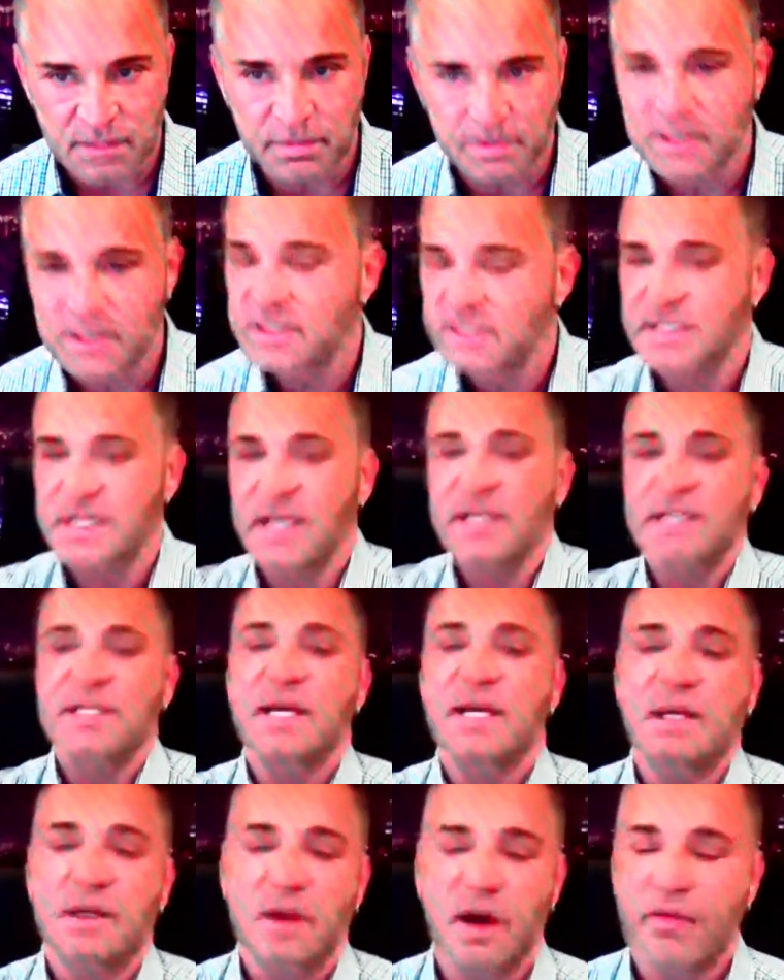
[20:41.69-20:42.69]
But there's things
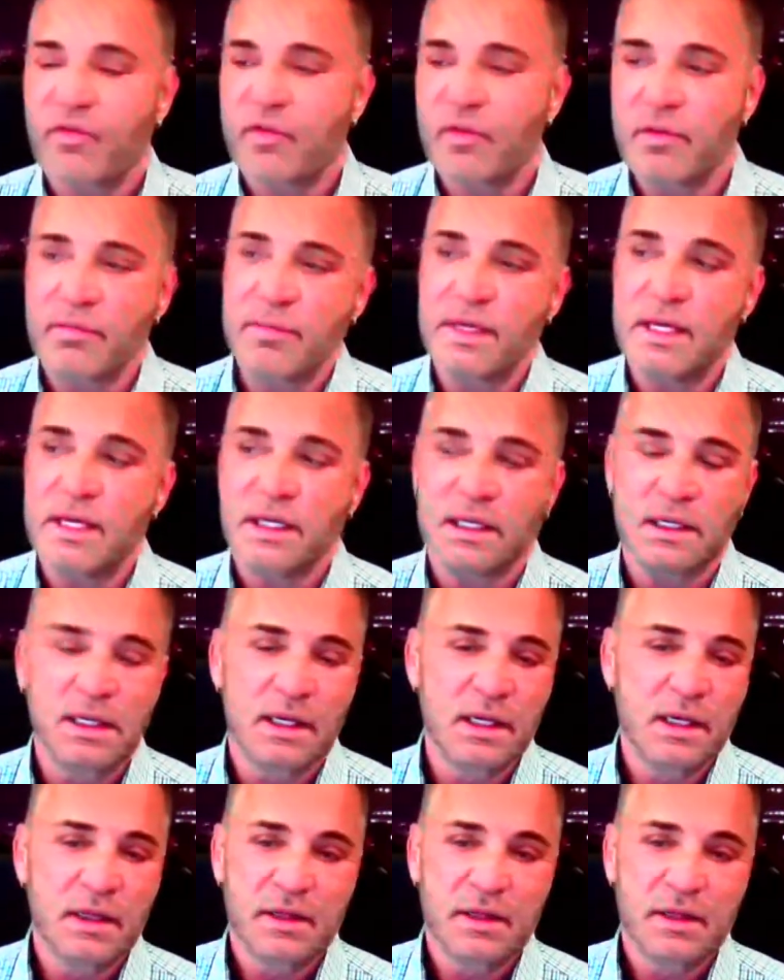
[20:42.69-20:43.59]
they can offer me